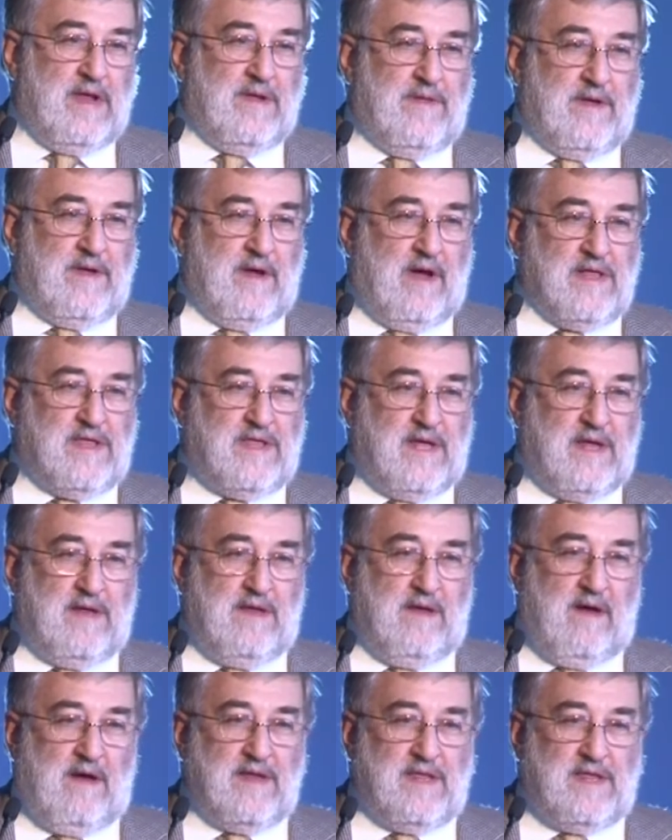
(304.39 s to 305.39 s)
of the
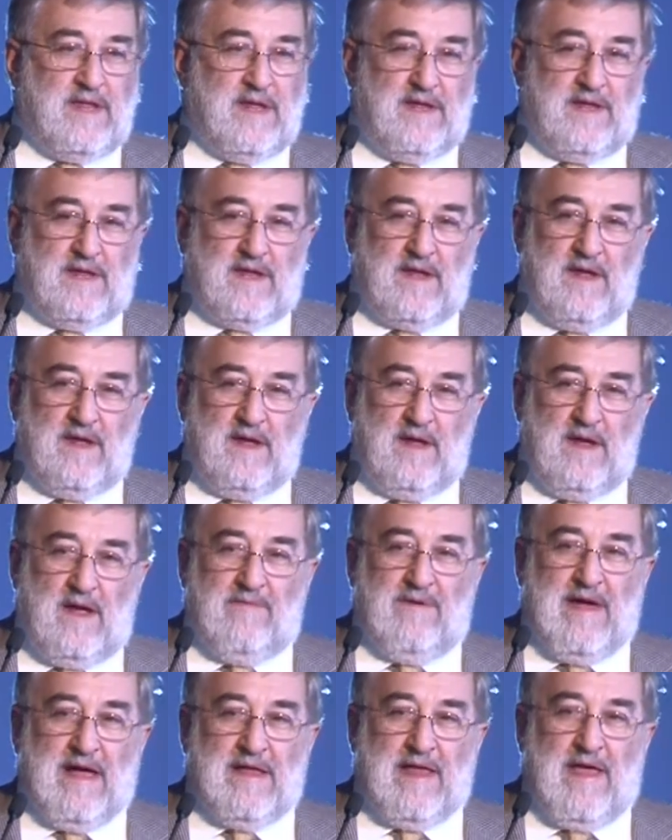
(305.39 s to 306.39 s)
1990s
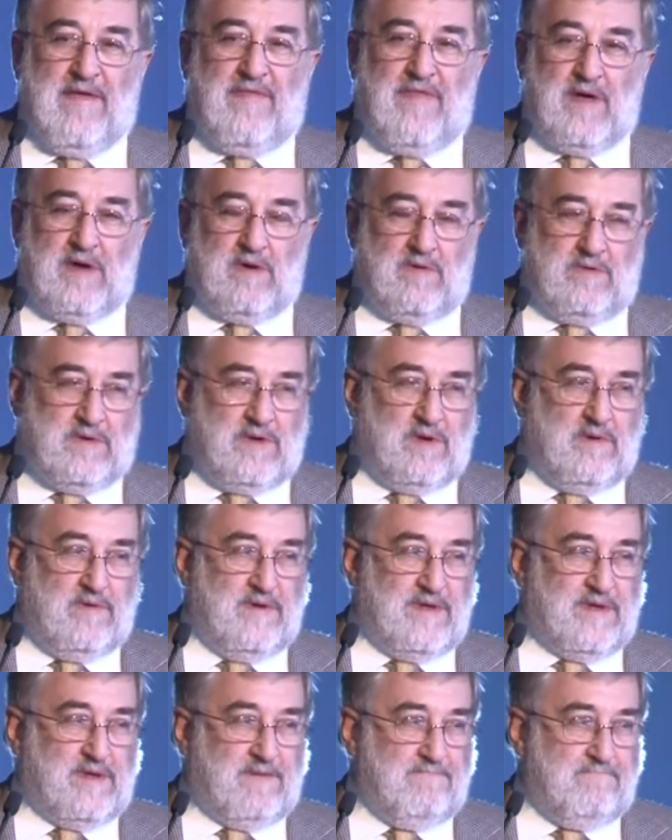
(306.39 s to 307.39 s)
around ethical
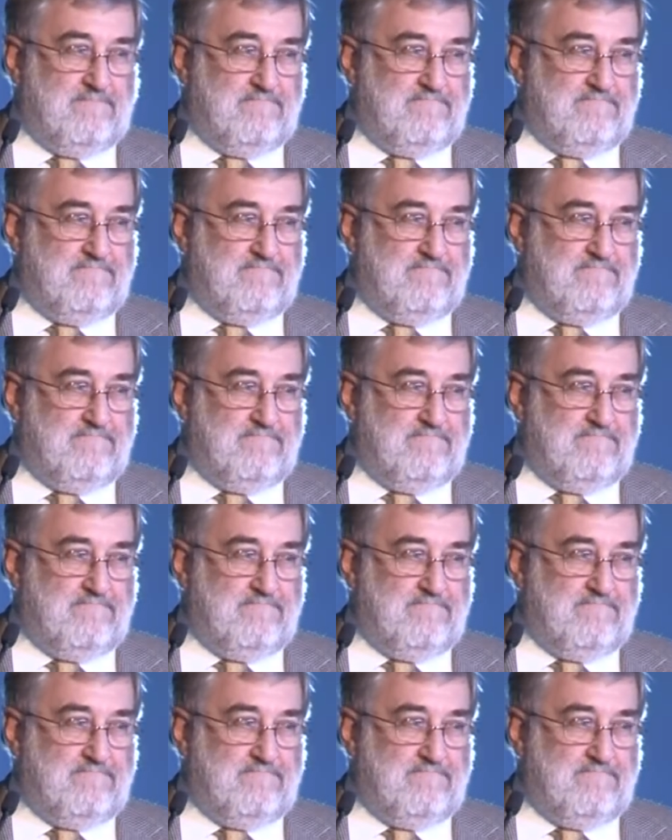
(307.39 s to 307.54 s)
tourism.